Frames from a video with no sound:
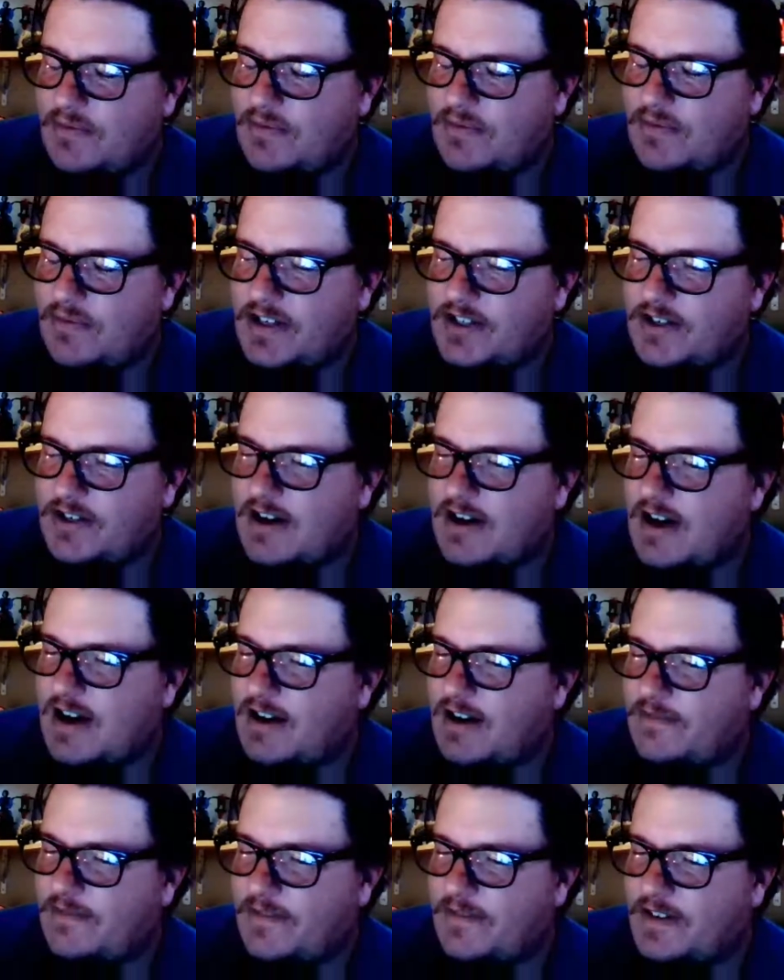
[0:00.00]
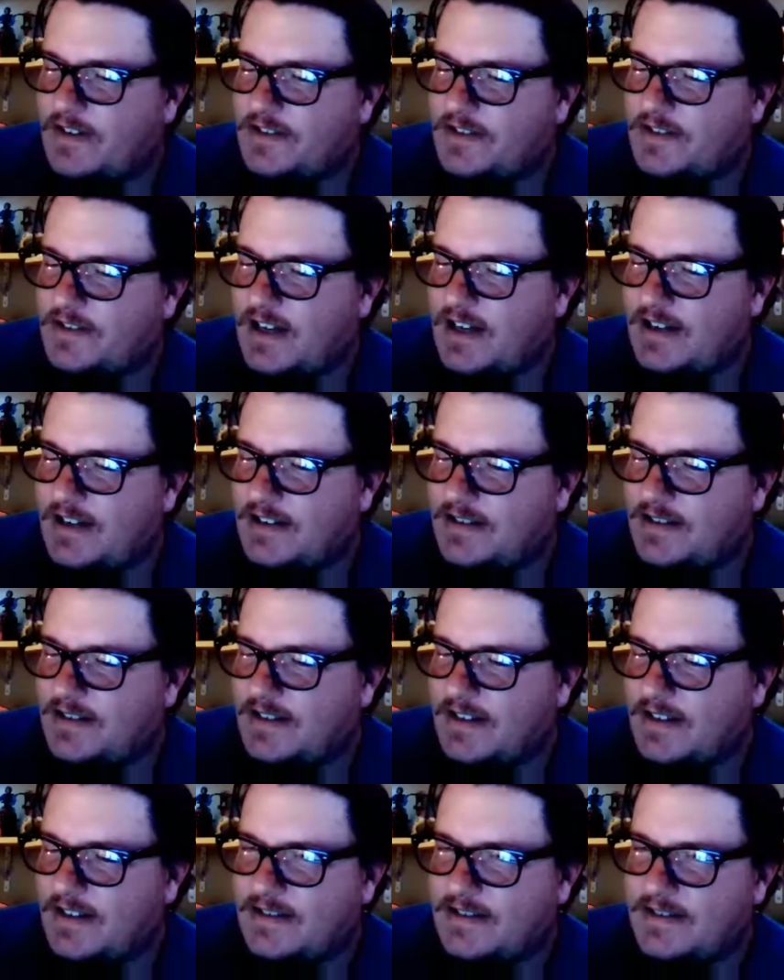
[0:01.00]
sure Iron Fist ain't getting a second
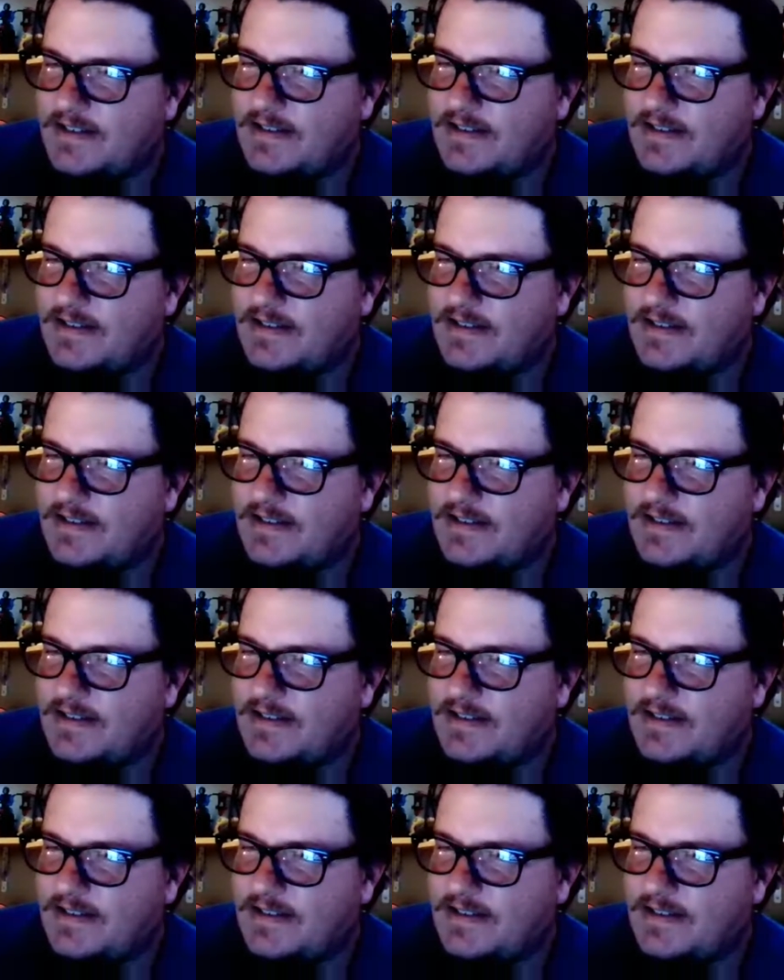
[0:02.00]
season.